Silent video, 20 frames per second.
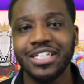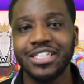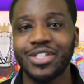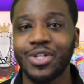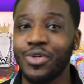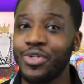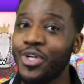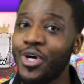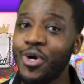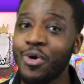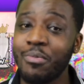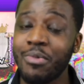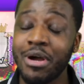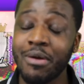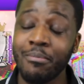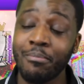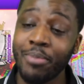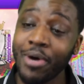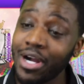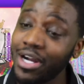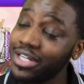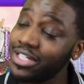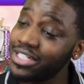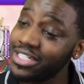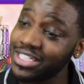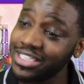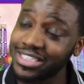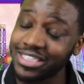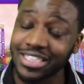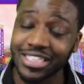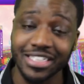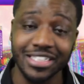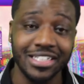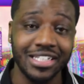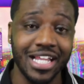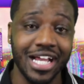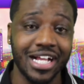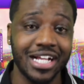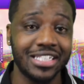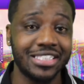Don't know, man. But listen,
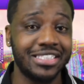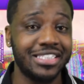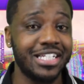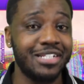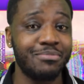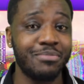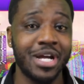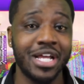like I said,